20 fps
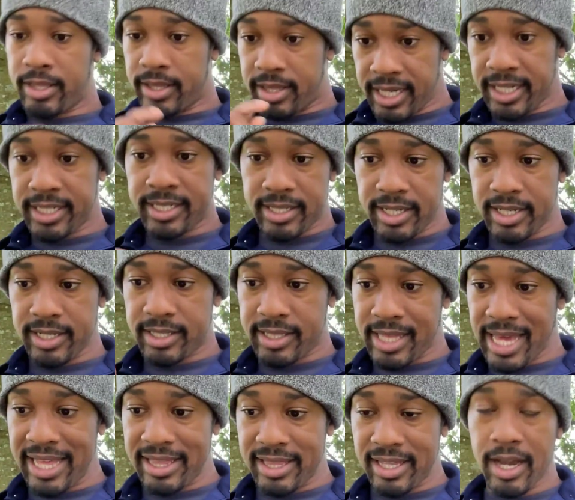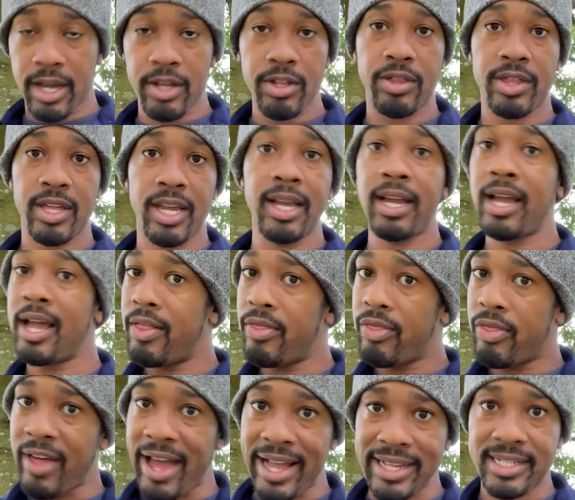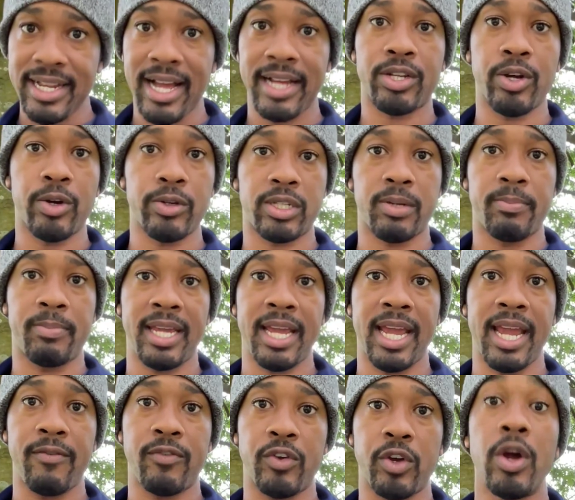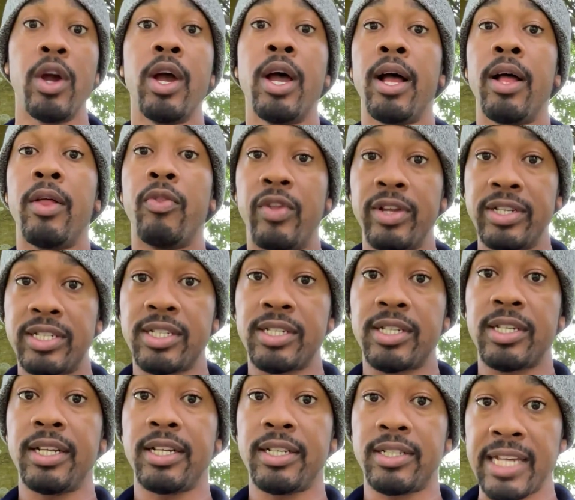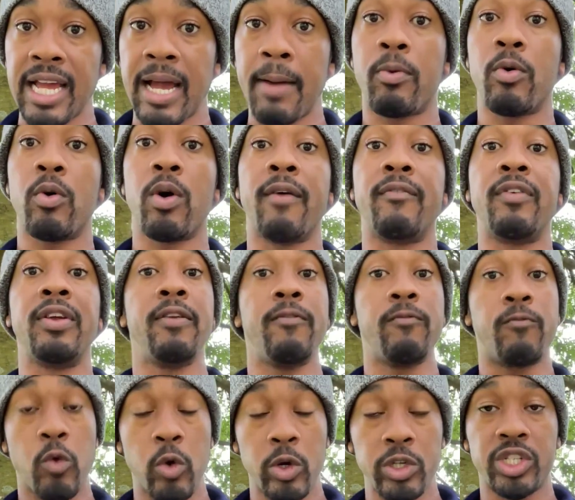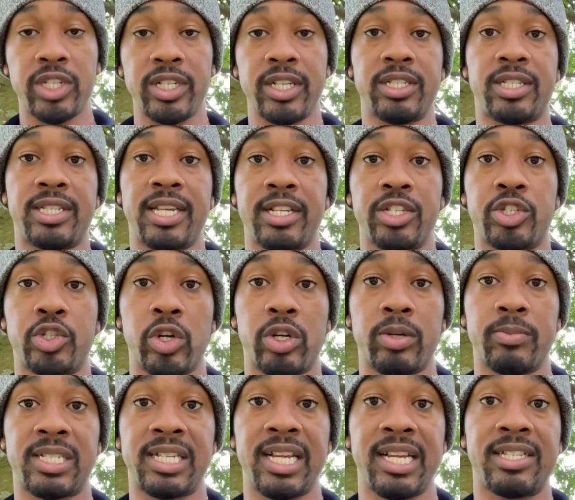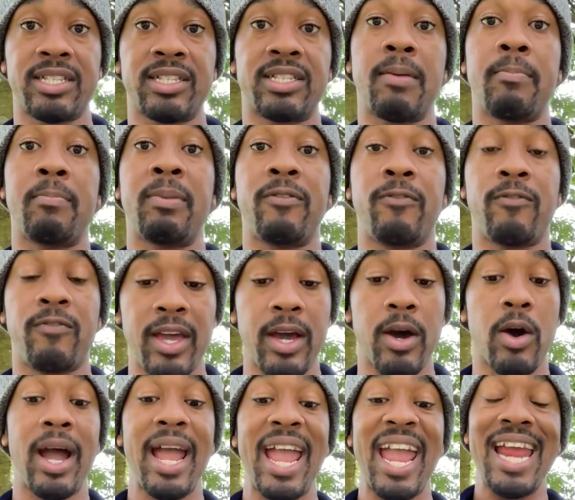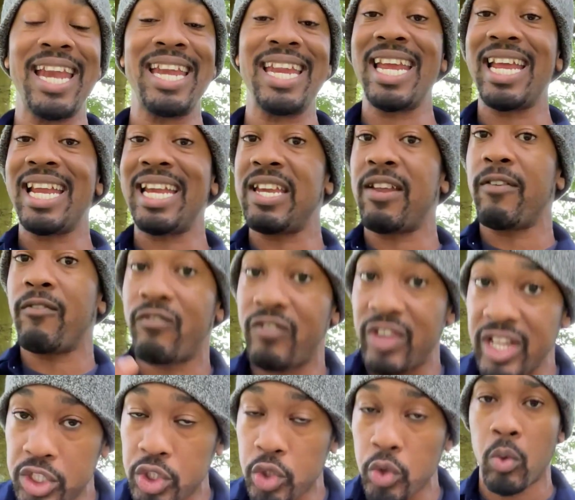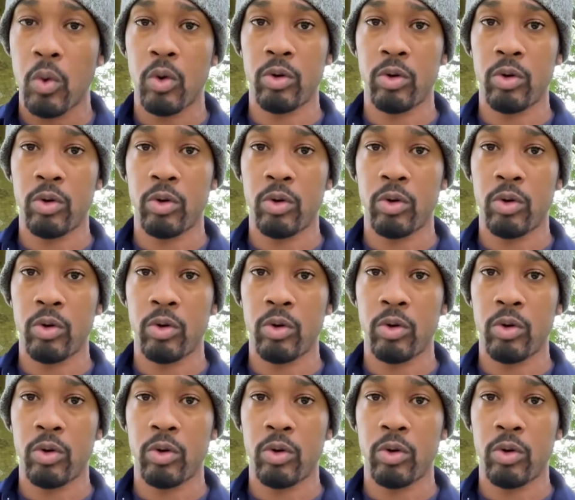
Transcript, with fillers: This, this, that, the other thing, that's not Tosa behavior. This is an example of an unfortunate set of circumstances that befell an individual